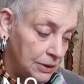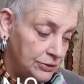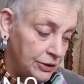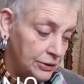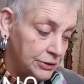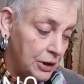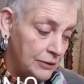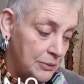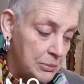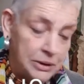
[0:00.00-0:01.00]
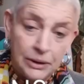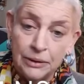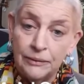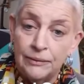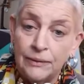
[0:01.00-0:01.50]
it chunked off a bit
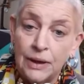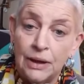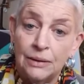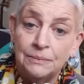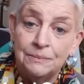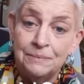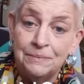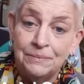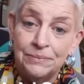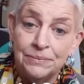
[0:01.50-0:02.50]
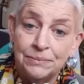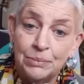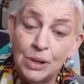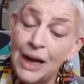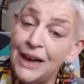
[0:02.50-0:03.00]
of
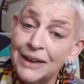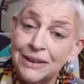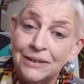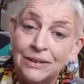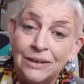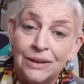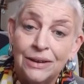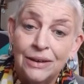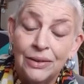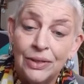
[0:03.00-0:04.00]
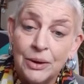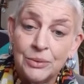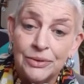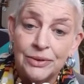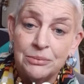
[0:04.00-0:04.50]
plaque that
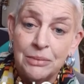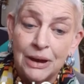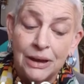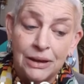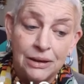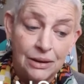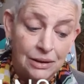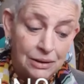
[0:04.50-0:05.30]
was in my